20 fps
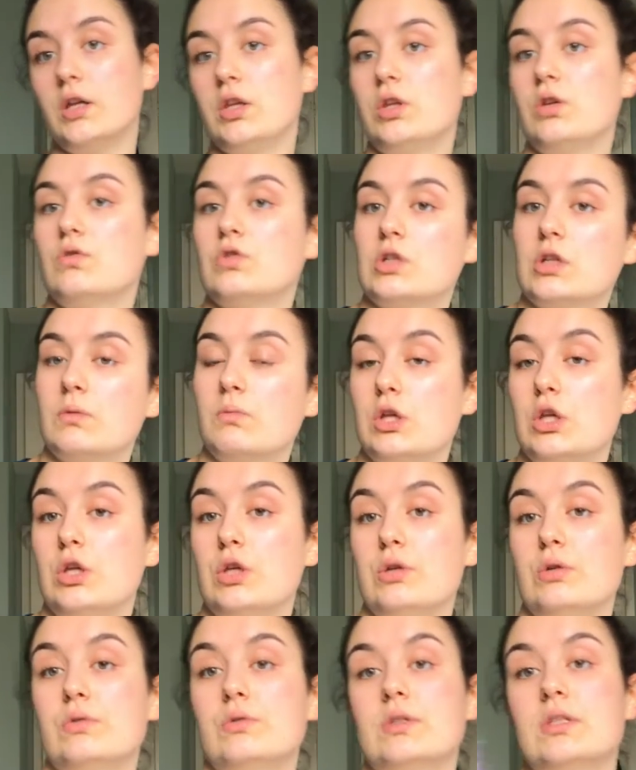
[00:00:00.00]
usually we
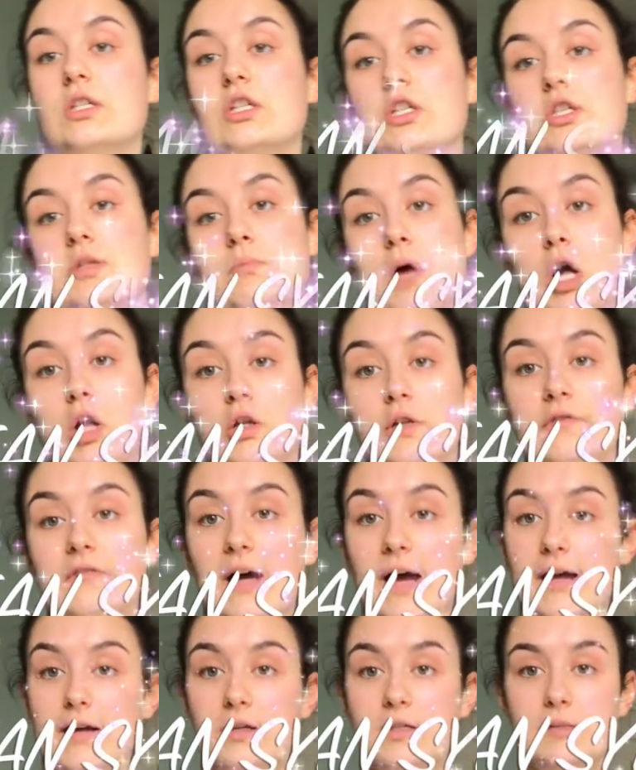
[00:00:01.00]
use the smaller
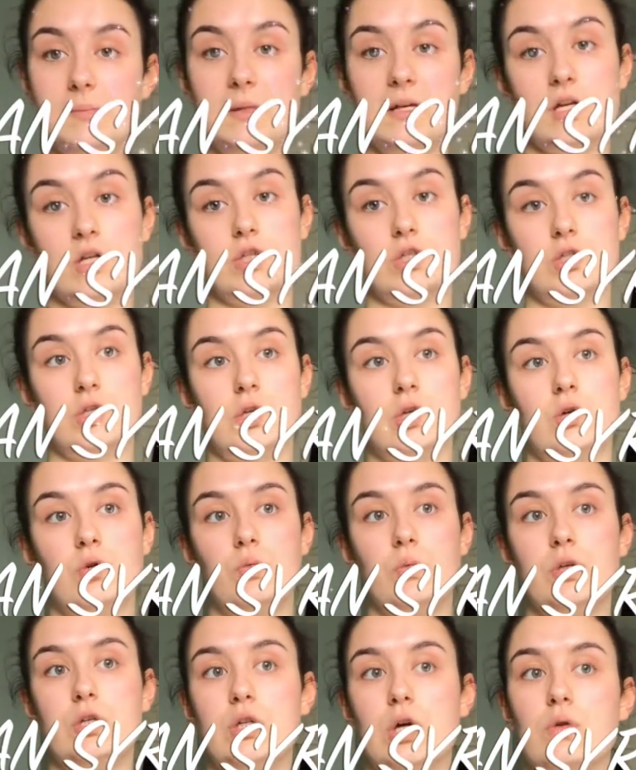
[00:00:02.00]
vials because
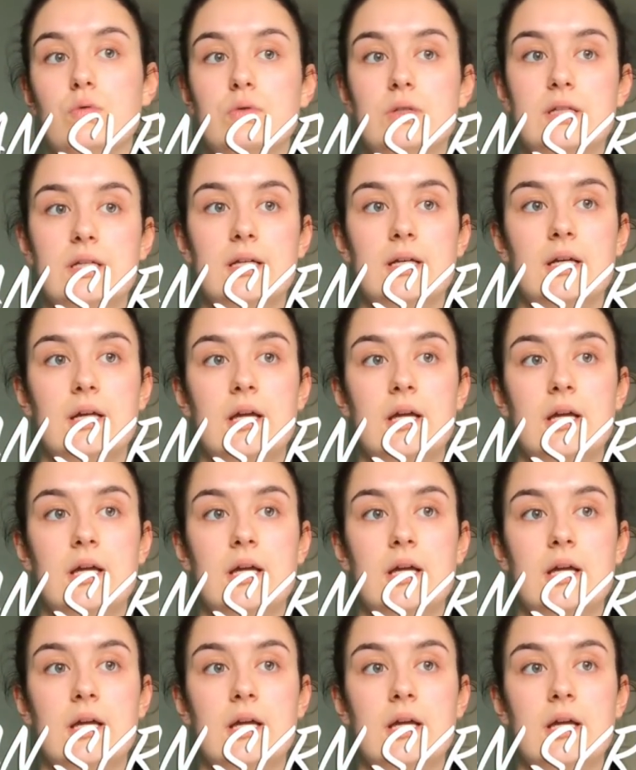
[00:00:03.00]
we don't